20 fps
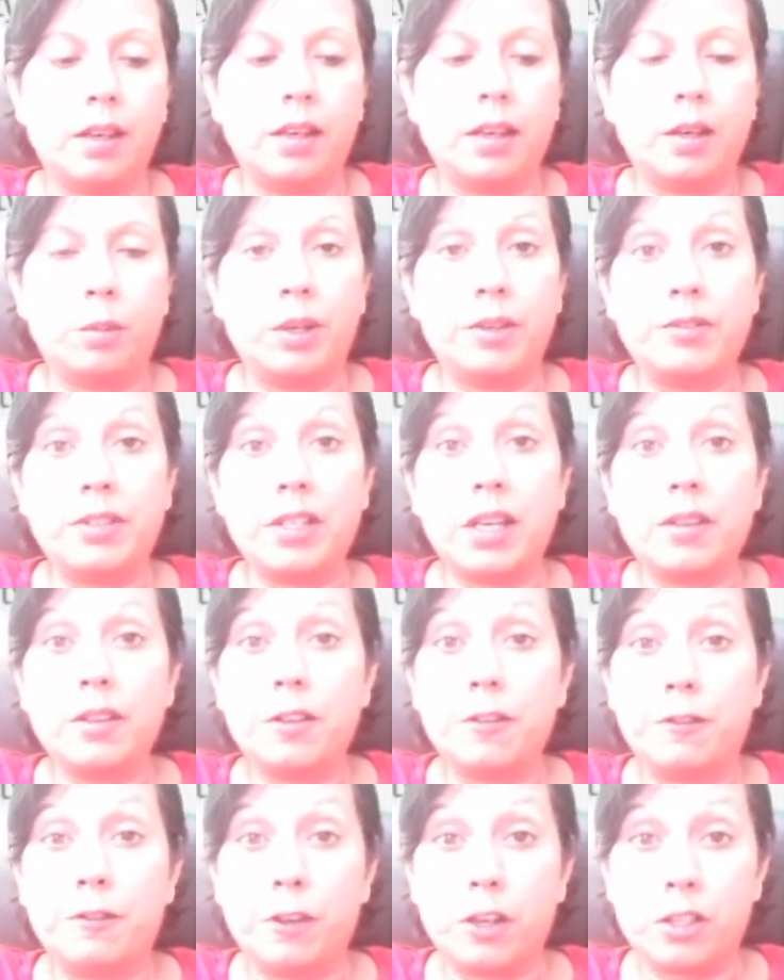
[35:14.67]
We've done
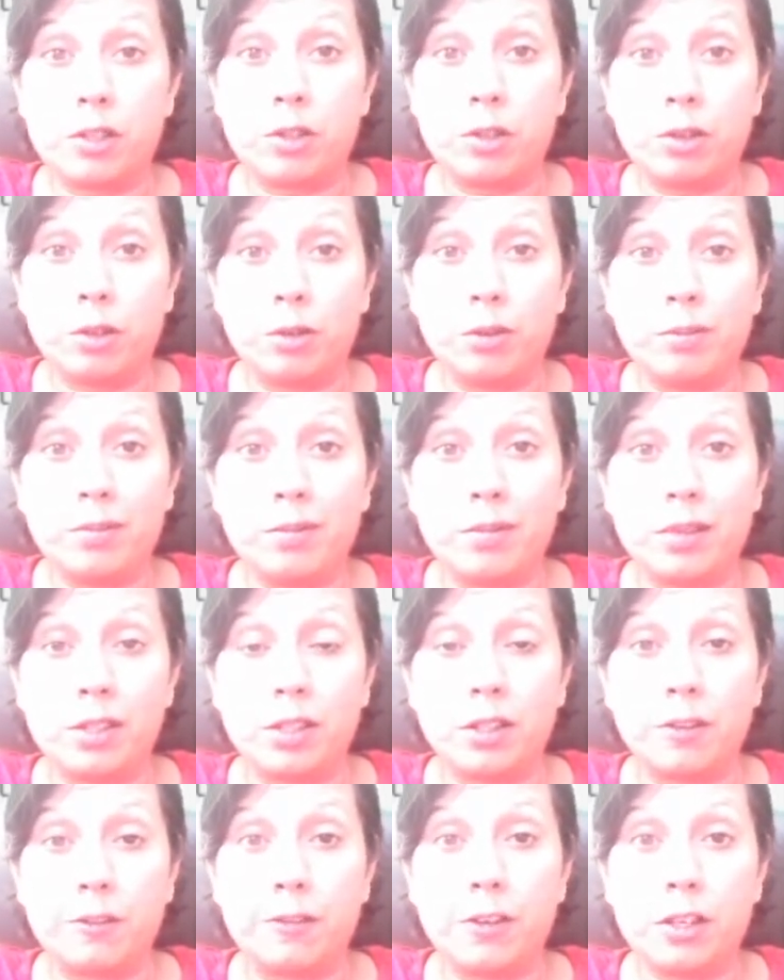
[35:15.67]
the first 2,
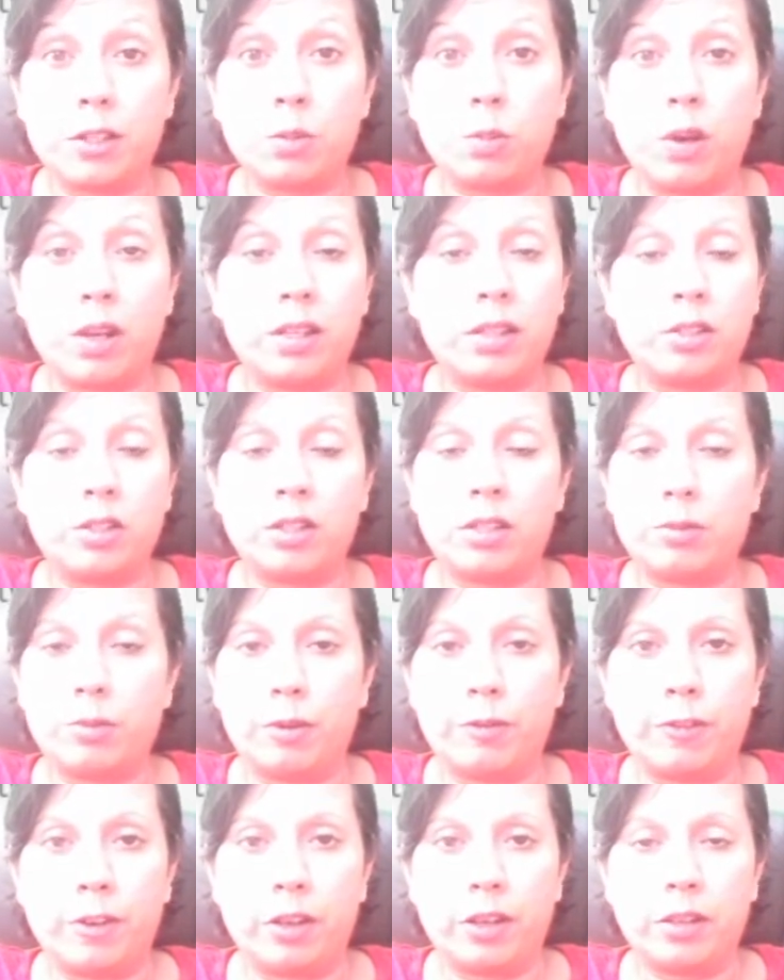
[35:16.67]
so the first one is just
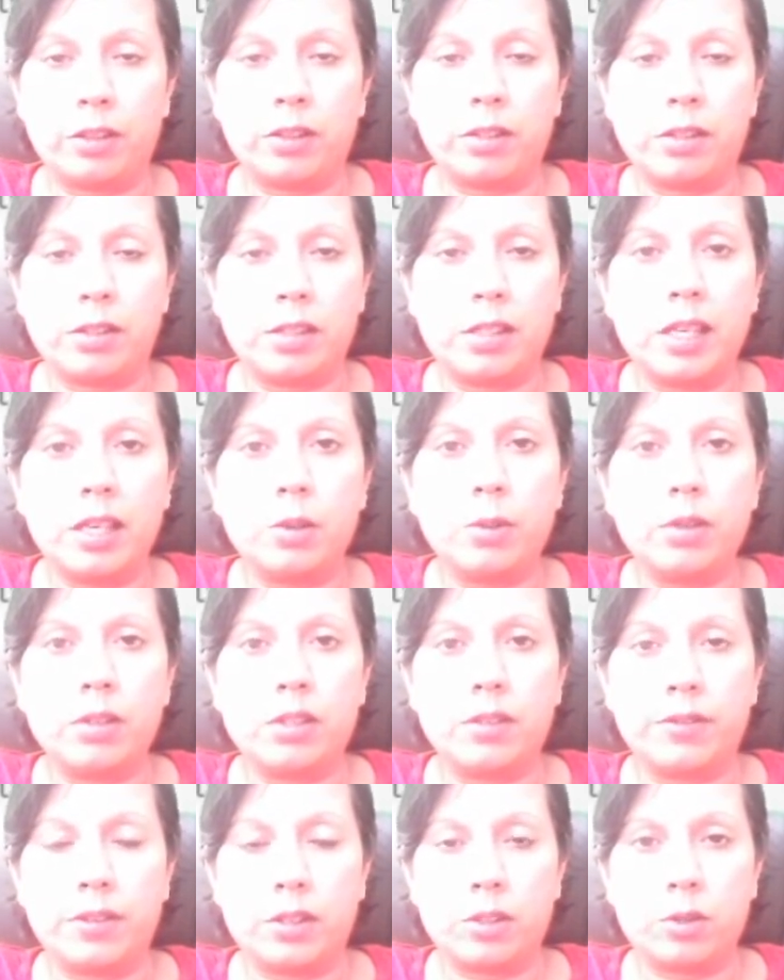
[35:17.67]
referring to a
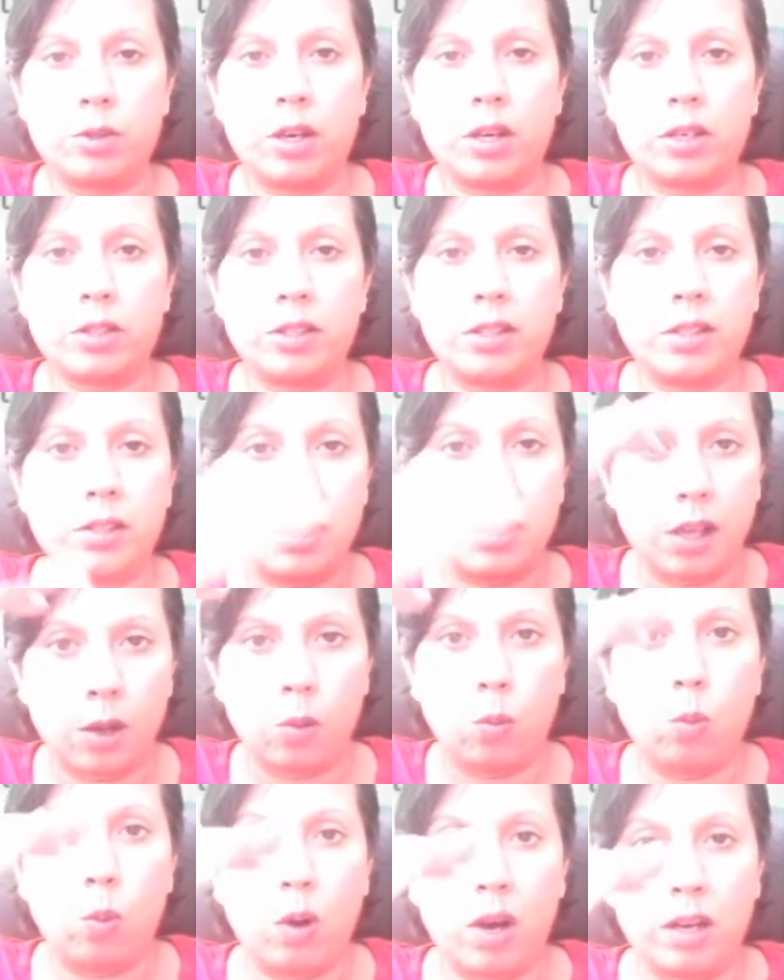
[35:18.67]
sequence of instructions,
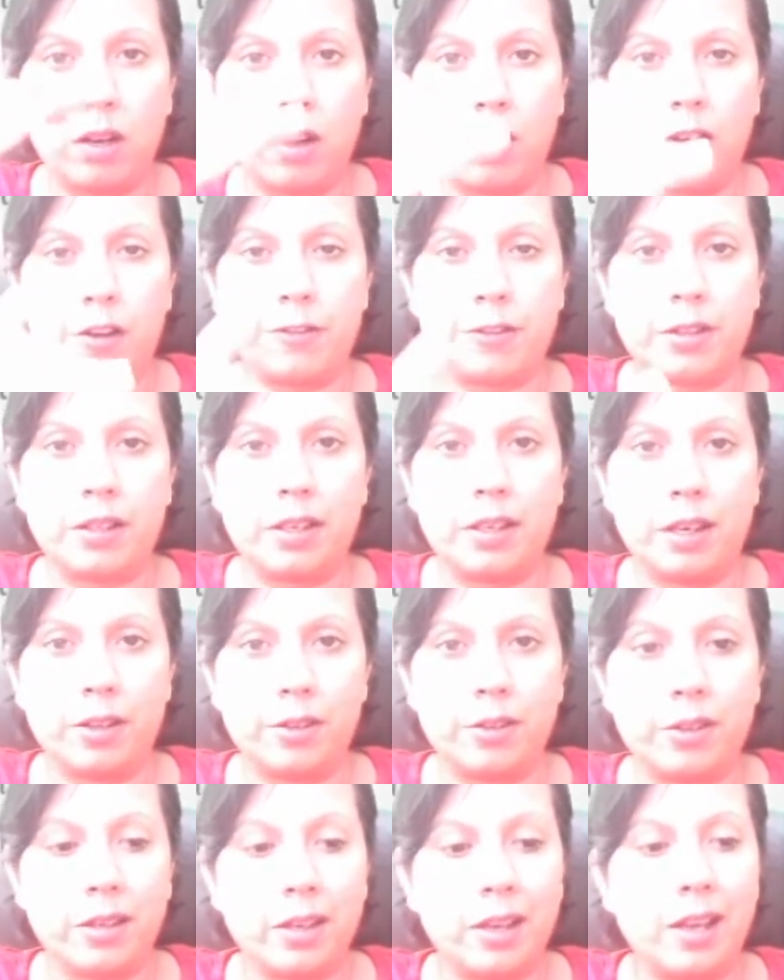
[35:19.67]
one after the
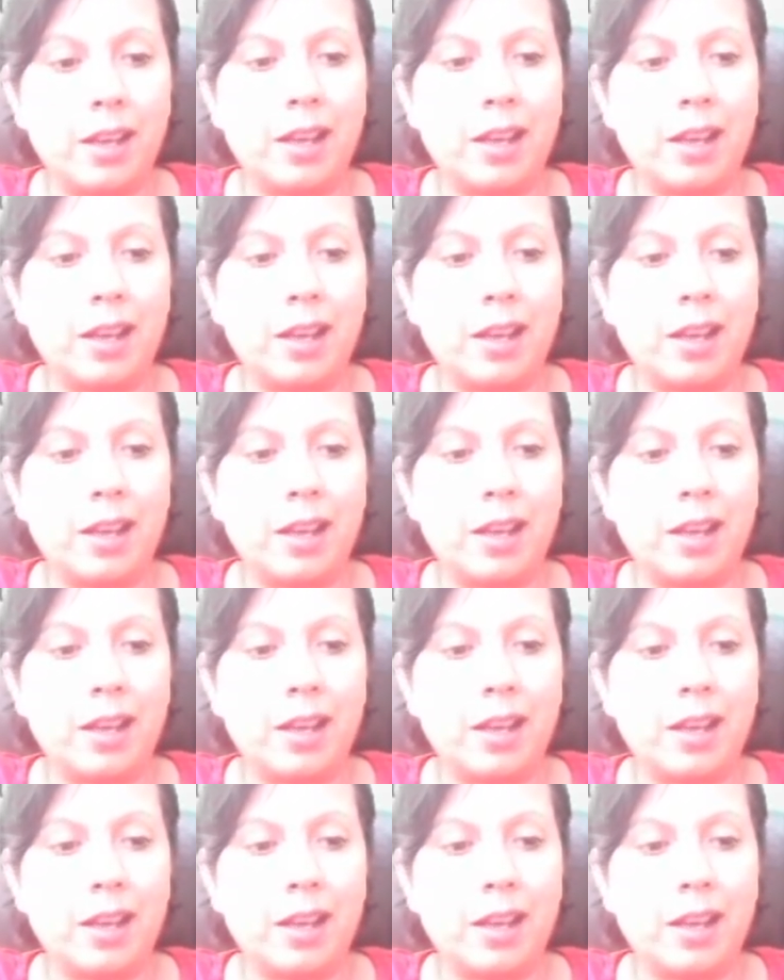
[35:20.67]
other.